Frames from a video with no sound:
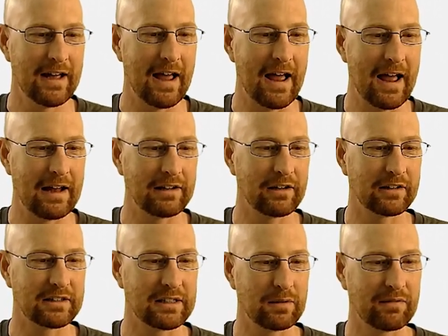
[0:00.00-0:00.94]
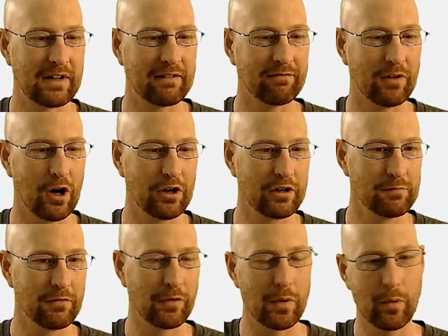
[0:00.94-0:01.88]
And you can see we've got
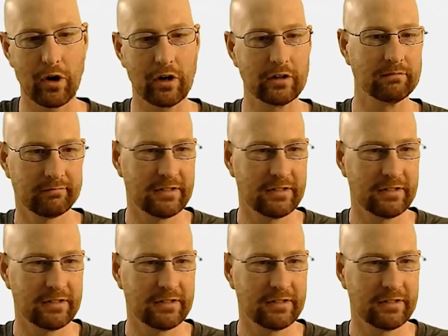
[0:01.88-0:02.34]
volume if we want.